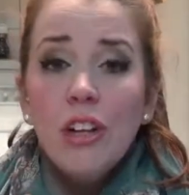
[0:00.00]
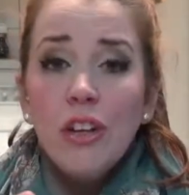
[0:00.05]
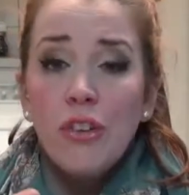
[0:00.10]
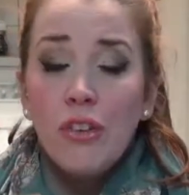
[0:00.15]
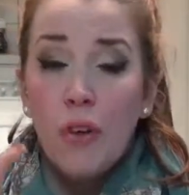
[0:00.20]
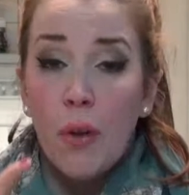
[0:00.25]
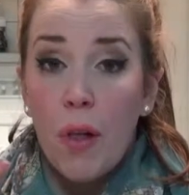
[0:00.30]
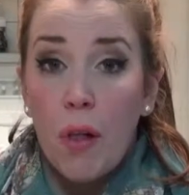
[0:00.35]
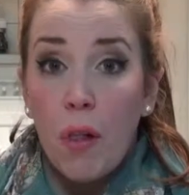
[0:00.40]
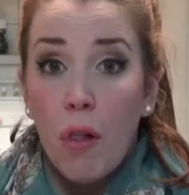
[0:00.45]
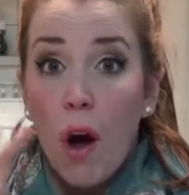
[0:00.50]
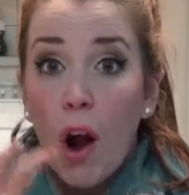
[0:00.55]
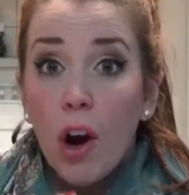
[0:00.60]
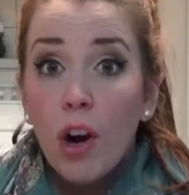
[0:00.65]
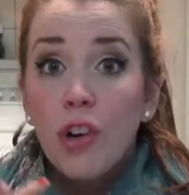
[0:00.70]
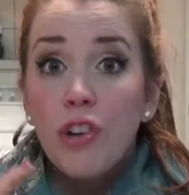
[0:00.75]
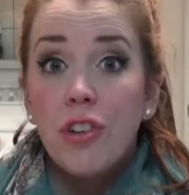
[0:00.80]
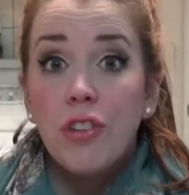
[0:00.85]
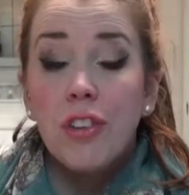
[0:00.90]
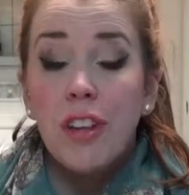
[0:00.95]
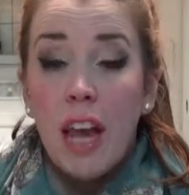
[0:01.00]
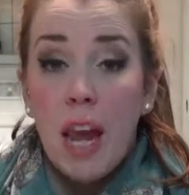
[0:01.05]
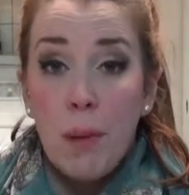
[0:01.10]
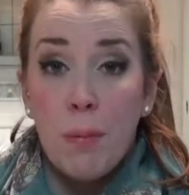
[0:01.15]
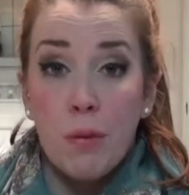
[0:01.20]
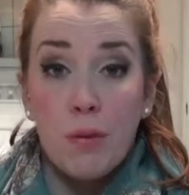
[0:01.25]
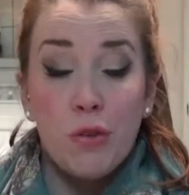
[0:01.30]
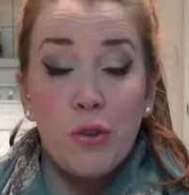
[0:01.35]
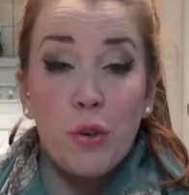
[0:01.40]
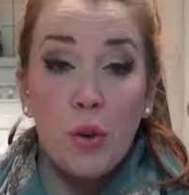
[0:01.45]
So the largest
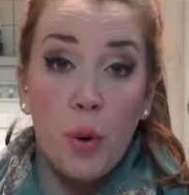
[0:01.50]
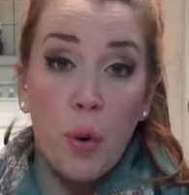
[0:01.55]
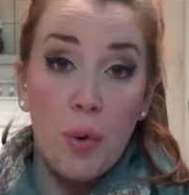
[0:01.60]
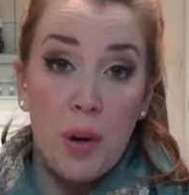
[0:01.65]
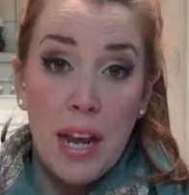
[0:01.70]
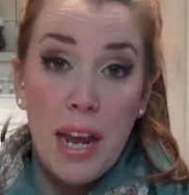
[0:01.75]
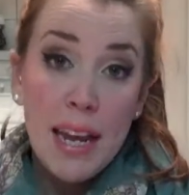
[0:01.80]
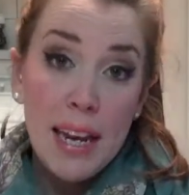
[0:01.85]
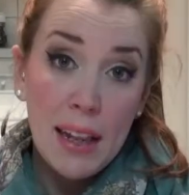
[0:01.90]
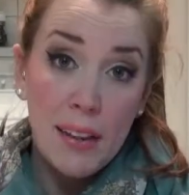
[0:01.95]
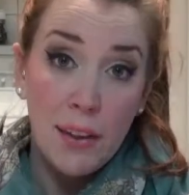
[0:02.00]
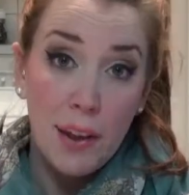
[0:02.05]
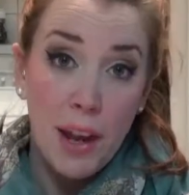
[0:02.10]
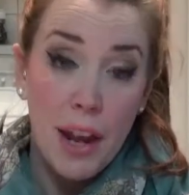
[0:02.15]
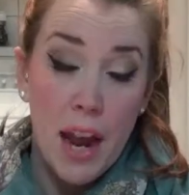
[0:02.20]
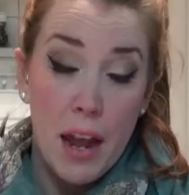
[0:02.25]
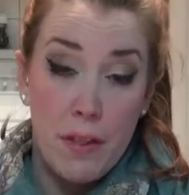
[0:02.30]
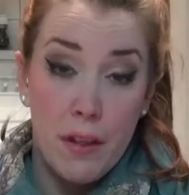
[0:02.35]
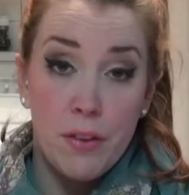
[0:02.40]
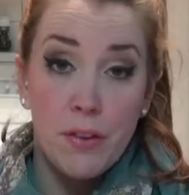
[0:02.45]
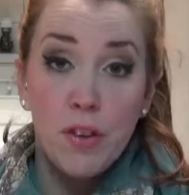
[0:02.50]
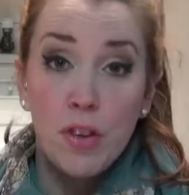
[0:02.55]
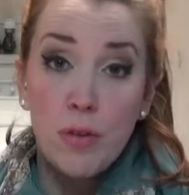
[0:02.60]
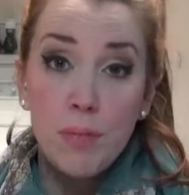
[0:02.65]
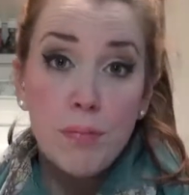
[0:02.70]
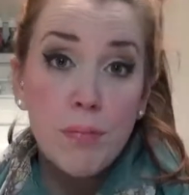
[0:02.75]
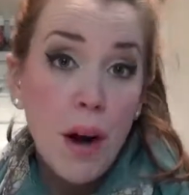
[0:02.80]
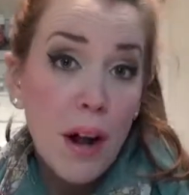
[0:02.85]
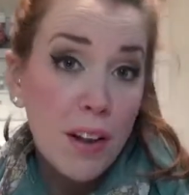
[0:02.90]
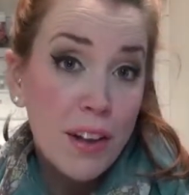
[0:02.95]
capers grow in Italy and the
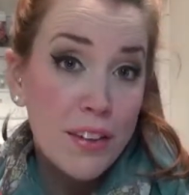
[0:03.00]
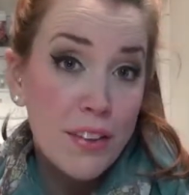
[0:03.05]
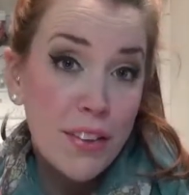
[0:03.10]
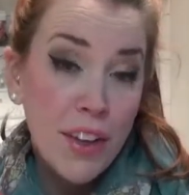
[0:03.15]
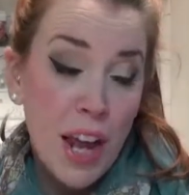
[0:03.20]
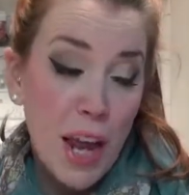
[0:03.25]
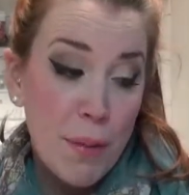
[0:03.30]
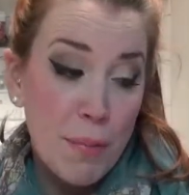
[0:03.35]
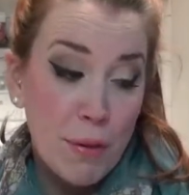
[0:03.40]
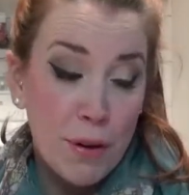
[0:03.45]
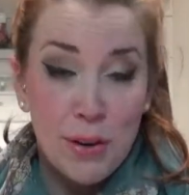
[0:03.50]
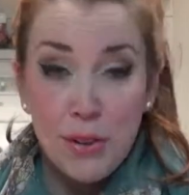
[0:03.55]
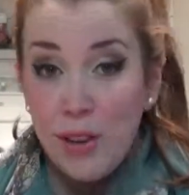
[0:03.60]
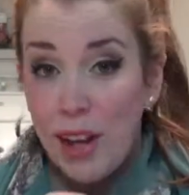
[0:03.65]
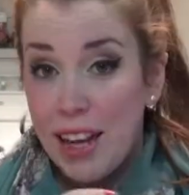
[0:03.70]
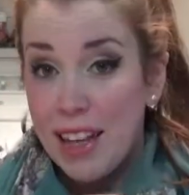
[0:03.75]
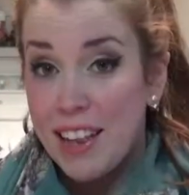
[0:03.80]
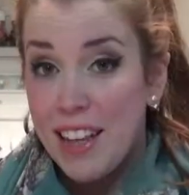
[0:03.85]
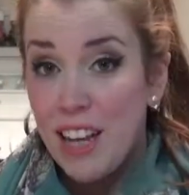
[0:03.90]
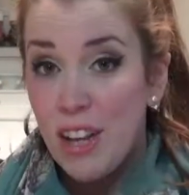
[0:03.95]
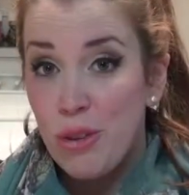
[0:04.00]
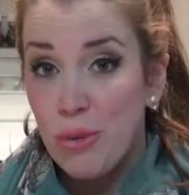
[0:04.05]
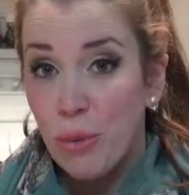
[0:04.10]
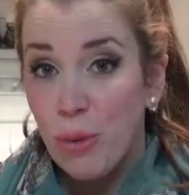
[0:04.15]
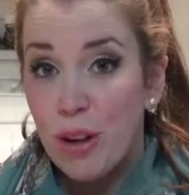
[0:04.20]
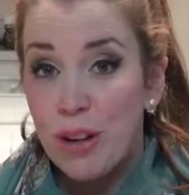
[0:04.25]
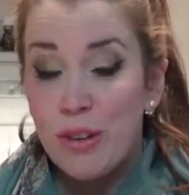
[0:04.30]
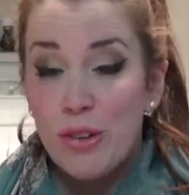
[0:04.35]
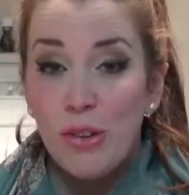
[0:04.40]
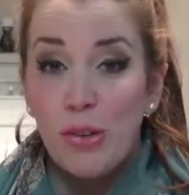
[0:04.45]
smallest capers like these
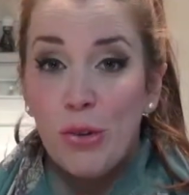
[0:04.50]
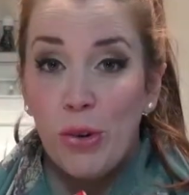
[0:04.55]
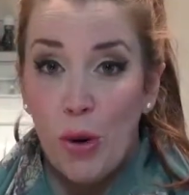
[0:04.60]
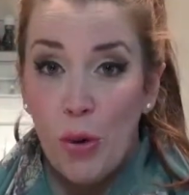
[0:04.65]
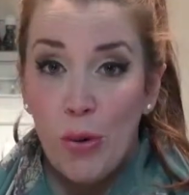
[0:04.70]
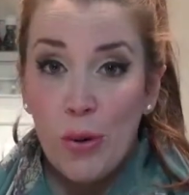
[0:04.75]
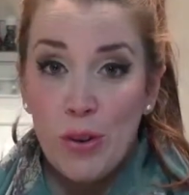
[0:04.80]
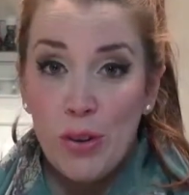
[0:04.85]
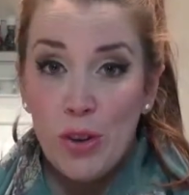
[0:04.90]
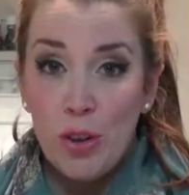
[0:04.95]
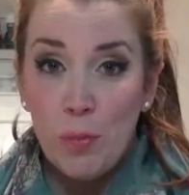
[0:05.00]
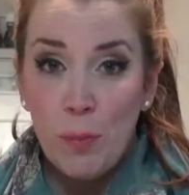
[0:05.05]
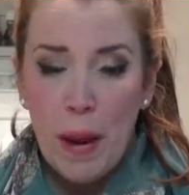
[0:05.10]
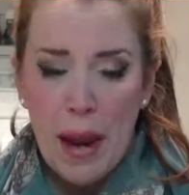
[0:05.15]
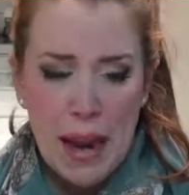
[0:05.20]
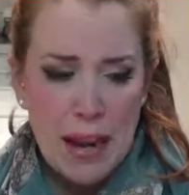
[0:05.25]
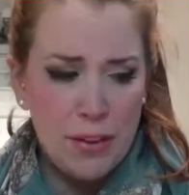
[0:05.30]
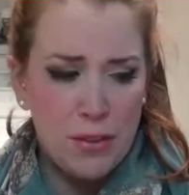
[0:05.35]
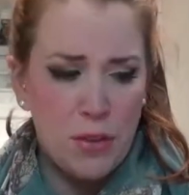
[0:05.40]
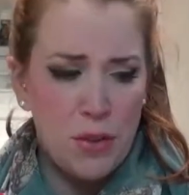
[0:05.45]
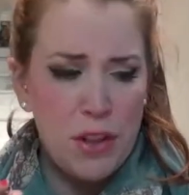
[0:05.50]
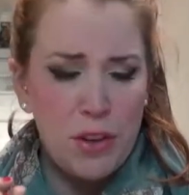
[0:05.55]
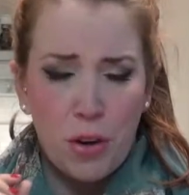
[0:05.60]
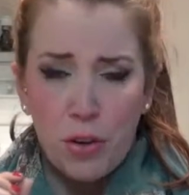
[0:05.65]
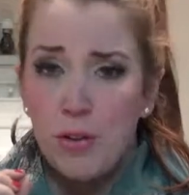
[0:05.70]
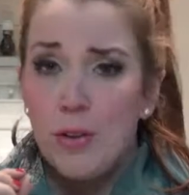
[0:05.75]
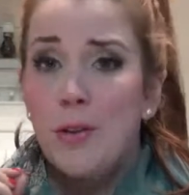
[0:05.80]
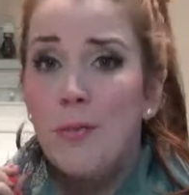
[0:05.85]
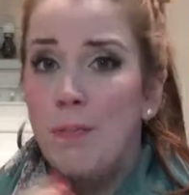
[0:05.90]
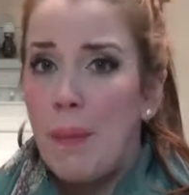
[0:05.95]
ones grow in Spain. So these
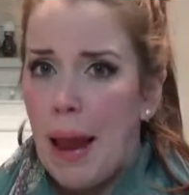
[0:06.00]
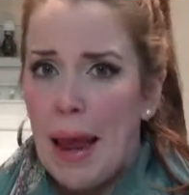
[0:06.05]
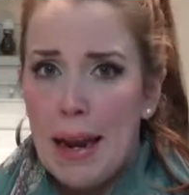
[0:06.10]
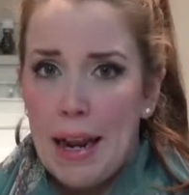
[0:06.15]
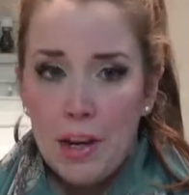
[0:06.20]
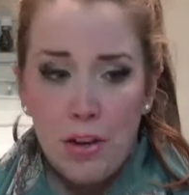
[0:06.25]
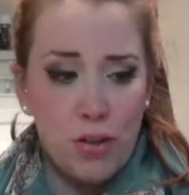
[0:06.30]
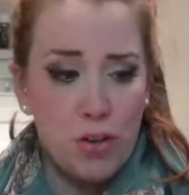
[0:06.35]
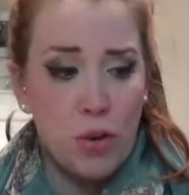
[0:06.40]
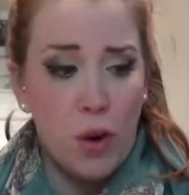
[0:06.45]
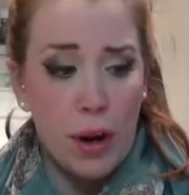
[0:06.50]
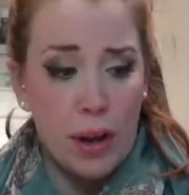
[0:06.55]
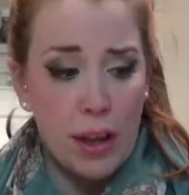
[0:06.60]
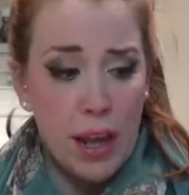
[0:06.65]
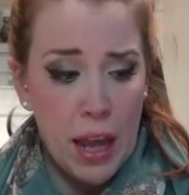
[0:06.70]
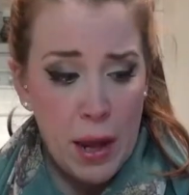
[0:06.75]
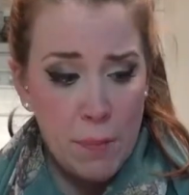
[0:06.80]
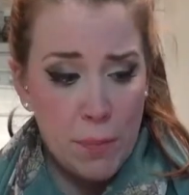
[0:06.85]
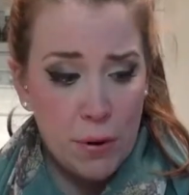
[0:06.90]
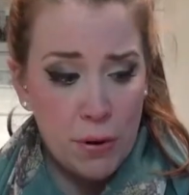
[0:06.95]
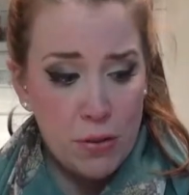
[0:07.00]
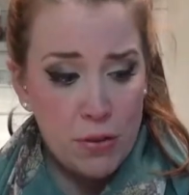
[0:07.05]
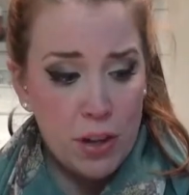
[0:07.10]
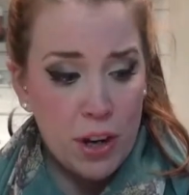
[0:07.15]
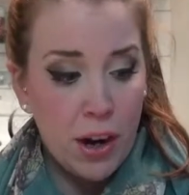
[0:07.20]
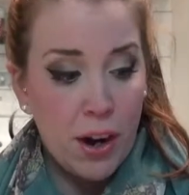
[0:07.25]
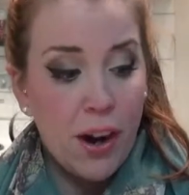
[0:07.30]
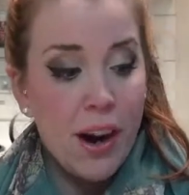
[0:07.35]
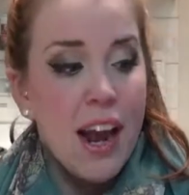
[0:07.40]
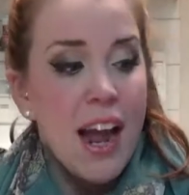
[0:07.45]
are Spanish capers
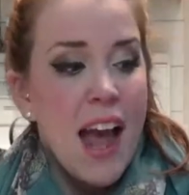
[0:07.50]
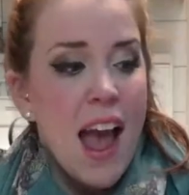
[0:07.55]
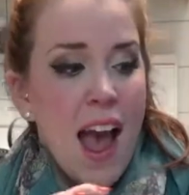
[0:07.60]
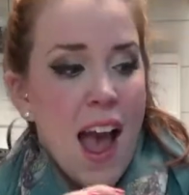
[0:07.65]
here.